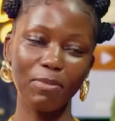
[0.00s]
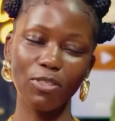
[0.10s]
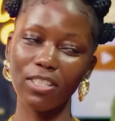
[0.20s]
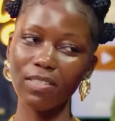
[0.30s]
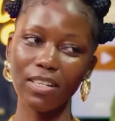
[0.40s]

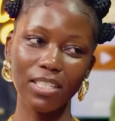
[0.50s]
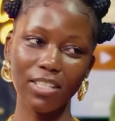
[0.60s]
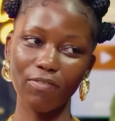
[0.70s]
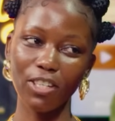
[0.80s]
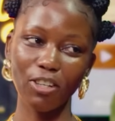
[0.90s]
so this one is
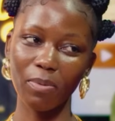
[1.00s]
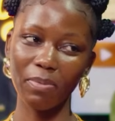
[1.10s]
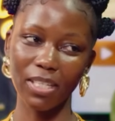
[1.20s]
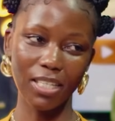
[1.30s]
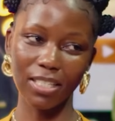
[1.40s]
definitely going to
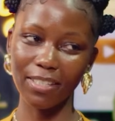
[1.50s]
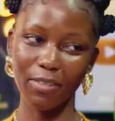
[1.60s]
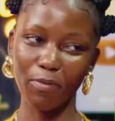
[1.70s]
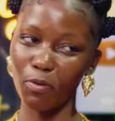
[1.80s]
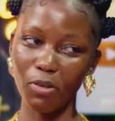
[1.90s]
be easy
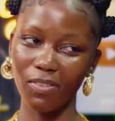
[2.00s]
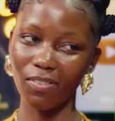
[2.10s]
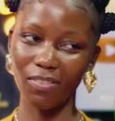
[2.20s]
for you.